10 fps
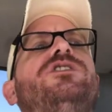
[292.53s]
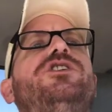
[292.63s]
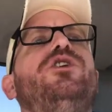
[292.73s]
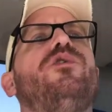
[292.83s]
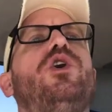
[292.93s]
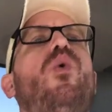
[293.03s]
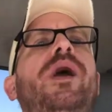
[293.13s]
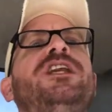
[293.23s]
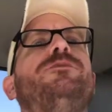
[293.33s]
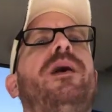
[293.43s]
It wasn't until
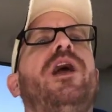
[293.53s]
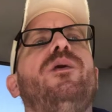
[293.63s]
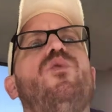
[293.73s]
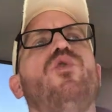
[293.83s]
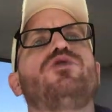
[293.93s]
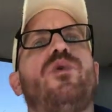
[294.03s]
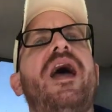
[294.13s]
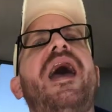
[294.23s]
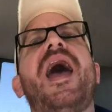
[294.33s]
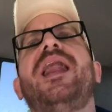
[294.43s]
the Queensberry
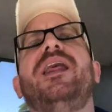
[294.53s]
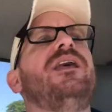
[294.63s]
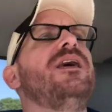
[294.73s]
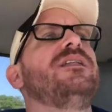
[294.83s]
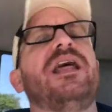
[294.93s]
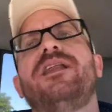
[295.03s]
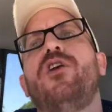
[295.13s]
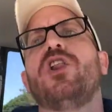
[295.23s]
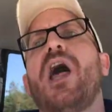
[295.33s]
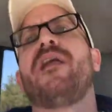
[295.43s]
rules were added
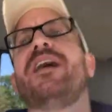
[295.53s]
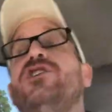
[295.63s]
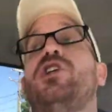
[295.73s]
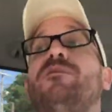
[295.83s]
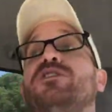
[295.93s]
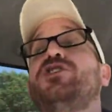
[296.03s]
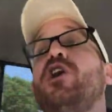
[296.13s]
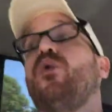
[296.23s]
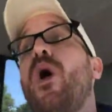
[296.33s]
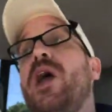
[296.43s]
that a lot of that
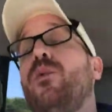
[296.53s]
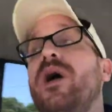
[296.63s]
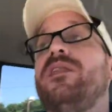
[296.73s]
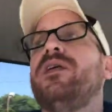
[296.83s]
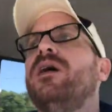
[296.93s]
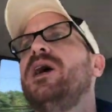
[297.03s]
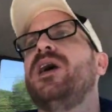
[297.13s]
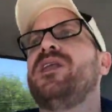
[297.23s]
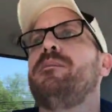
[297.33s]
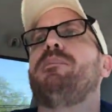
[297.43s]
stuff was done away with,
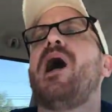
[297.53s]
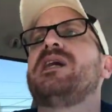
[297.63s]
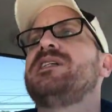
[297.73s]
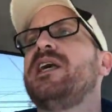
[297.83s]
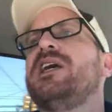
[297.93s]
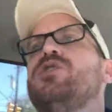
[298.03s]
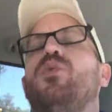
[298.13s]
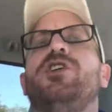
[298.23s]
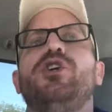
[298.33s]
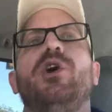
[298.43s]
and then
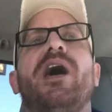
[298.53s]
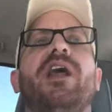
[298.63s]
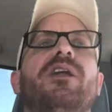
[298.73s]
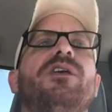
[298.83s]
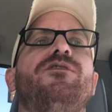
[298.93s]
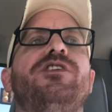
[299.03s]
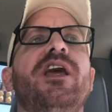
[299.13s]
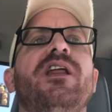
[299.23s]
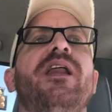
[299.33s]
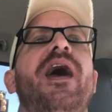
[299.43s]
boxing is what you kind of
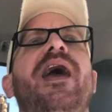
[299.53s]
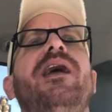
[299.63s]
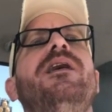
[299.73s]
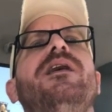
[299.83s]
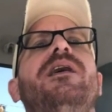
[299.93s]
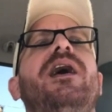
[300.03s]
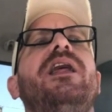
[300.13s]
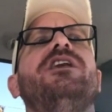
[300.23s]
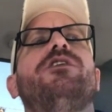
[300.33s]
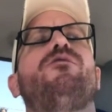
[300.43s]
seen today,
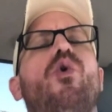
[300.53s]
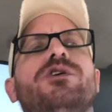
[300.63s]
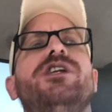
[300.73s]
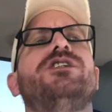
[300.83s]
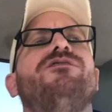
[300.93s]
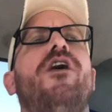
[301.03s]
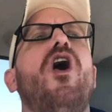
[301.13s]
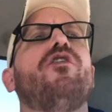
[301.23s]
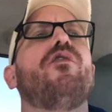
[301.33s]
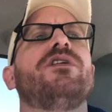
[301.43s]
And it's, of course, it's
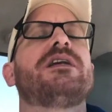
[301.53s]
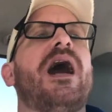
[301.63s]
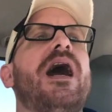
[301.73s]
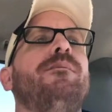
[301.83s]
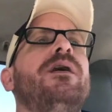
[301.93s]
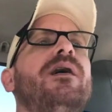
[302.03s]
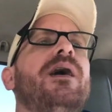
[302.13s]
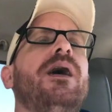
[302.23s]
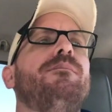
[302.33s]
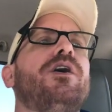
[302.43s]
evolved over
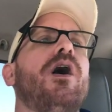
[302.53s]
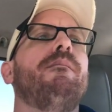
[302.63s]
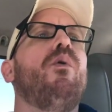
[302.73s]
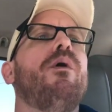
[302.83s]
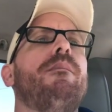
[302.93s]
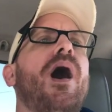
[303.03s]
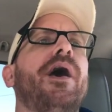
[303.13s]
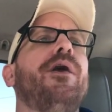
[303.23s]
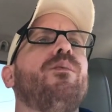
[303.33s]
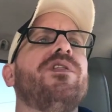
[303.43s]
time and become more
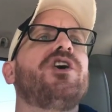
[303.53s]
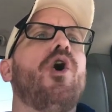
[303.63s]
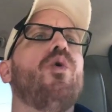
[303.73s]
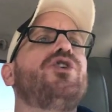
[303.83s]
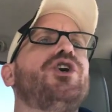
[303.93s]
modern with the